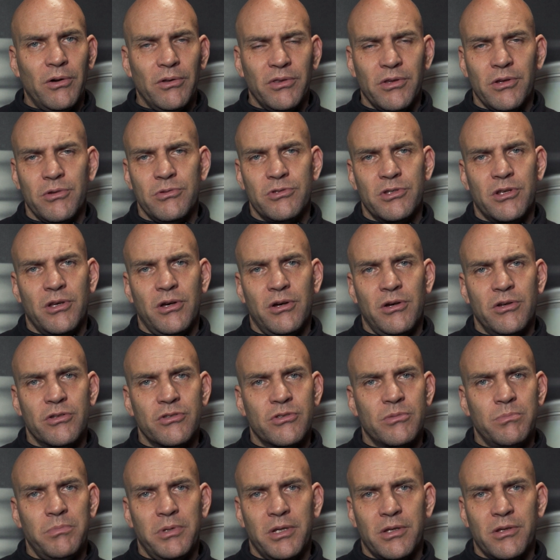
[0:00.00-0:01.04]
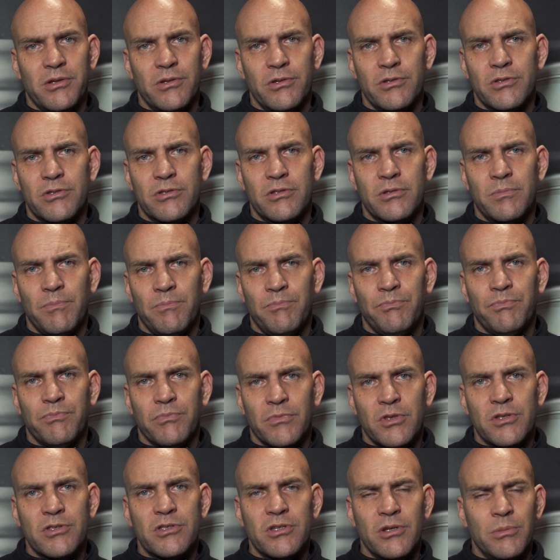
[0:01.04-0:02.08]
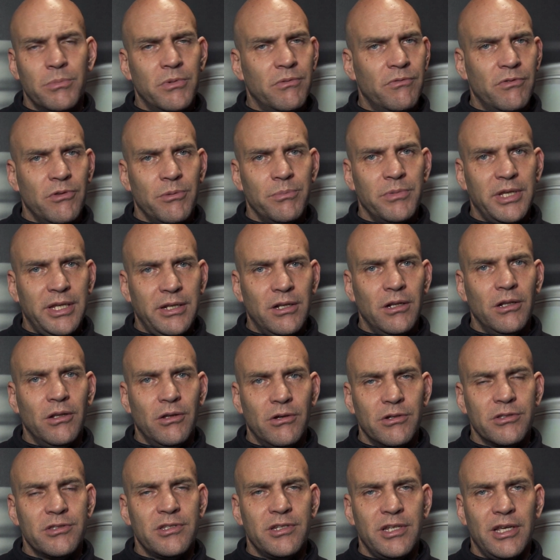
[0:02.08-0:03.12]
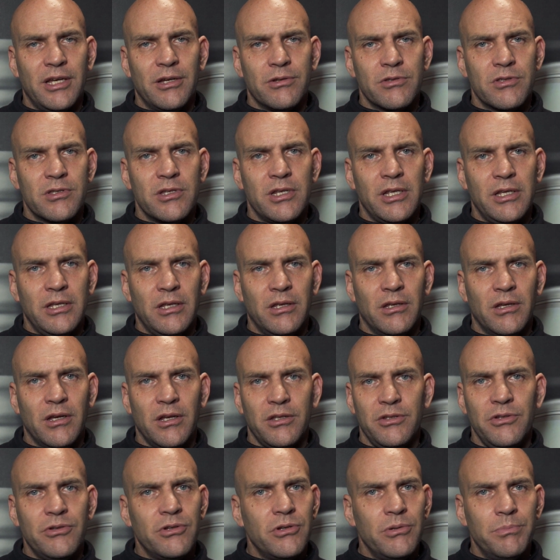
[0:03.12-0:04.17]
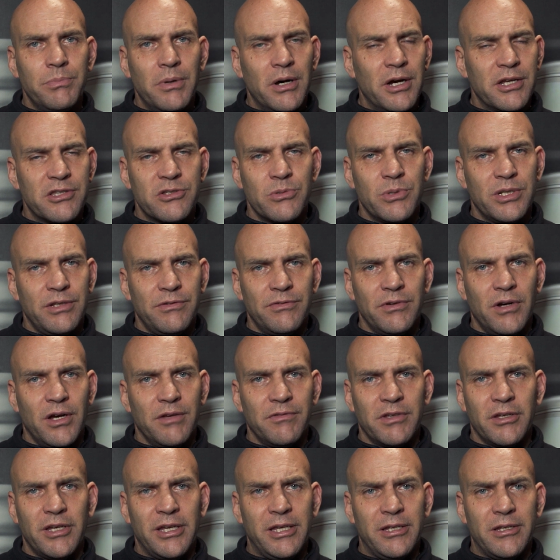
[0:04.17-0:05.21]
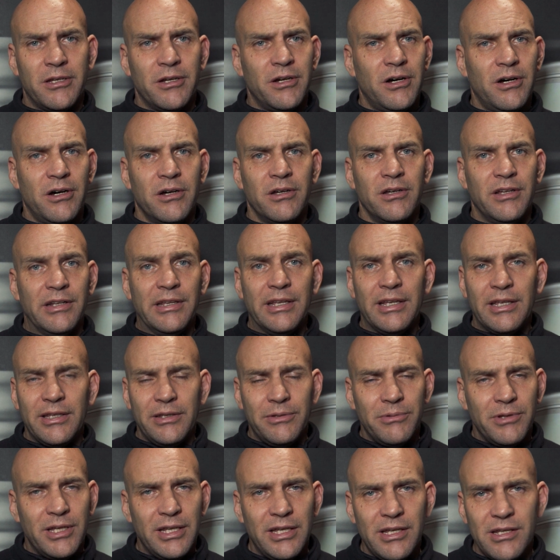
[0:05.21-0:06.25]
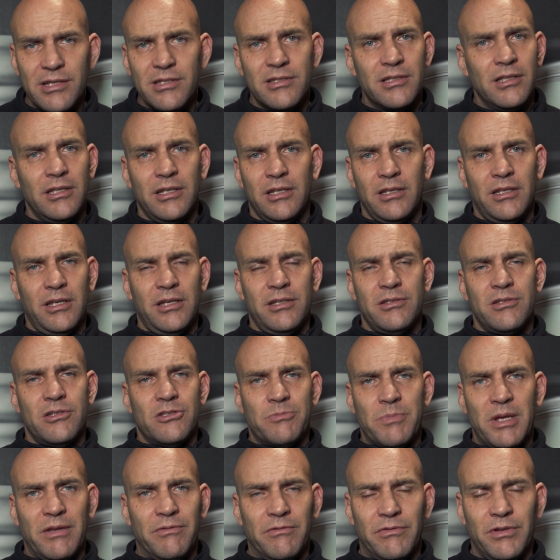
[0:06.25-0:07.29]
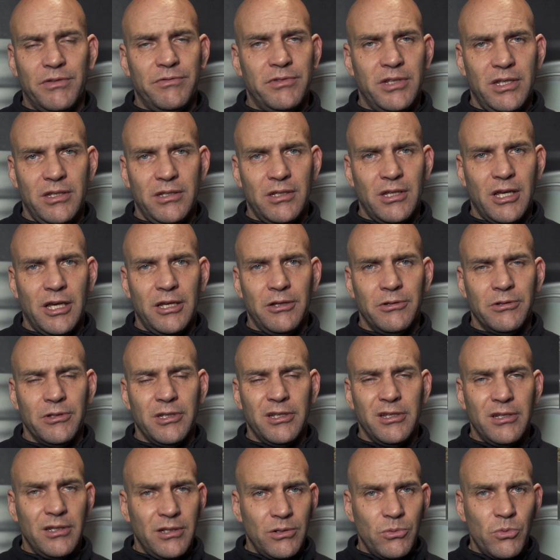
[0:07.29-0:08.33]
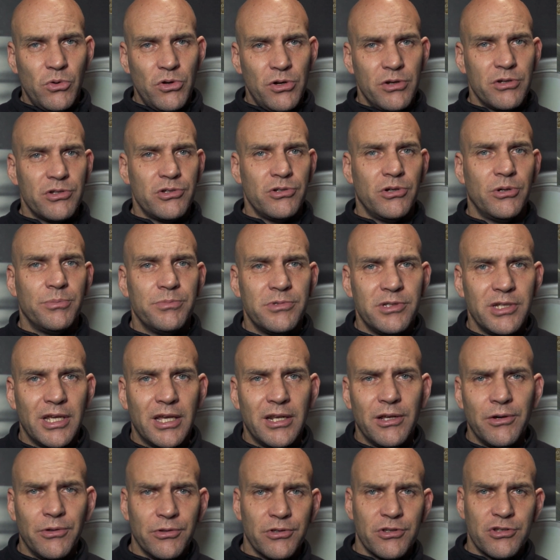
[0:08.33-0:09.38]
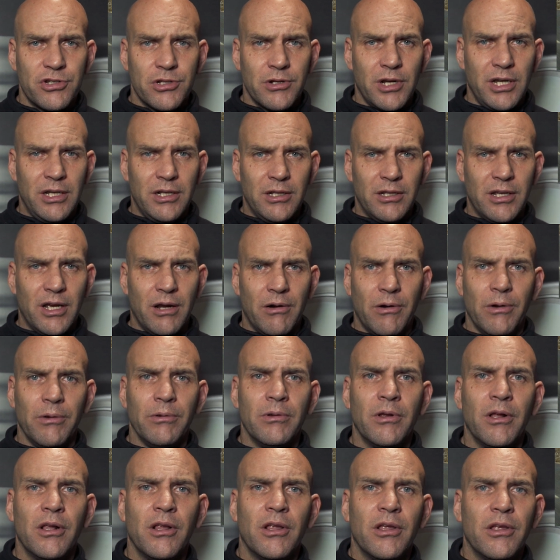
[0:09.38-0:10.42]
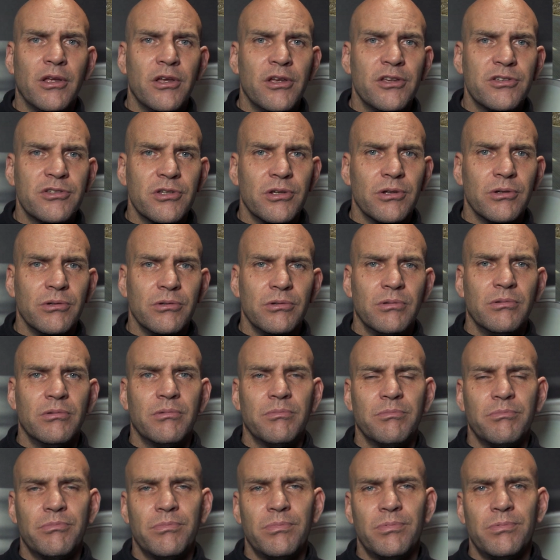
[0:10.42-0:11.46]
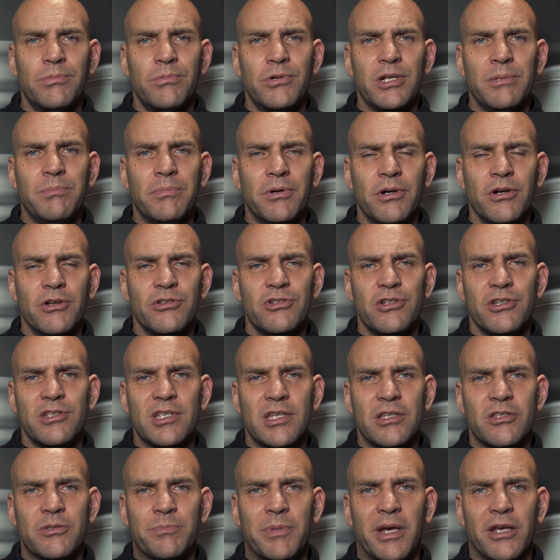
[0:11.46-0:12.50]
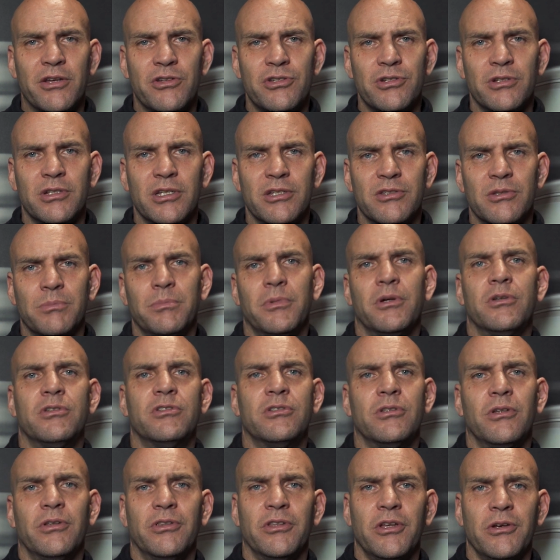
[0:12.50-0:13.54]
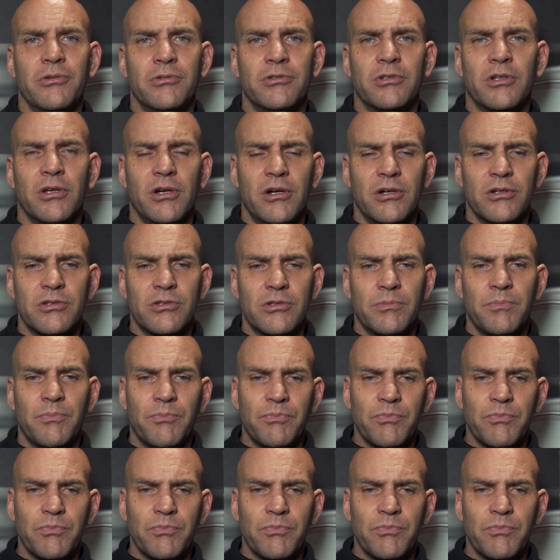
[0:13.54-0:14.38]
on those cars, because some of them need a lot of TLC, and you could buy a 25k car and you easily need to spend 15k on it in a workshop to get it on the straight and narrow. So pre-purchase inspection is a must on those cars.